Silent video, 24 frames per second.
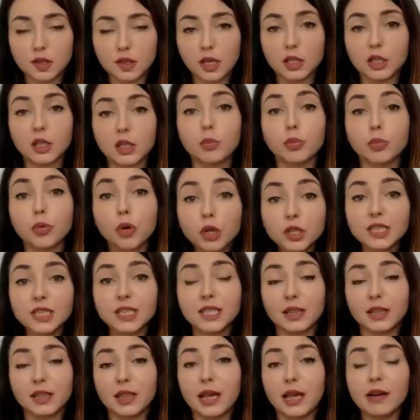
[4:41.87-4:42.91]
in the
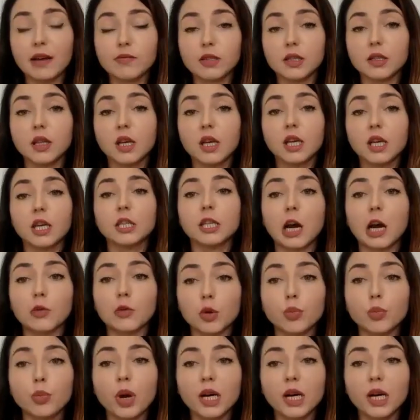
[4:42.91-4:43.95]
protein level in our
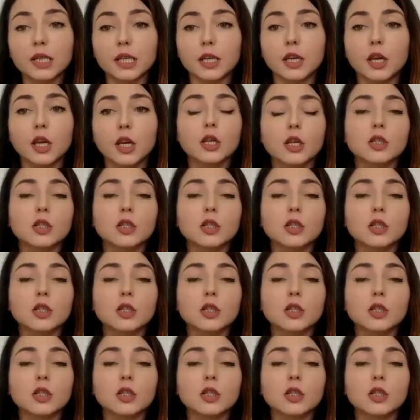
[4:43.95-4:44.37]
body.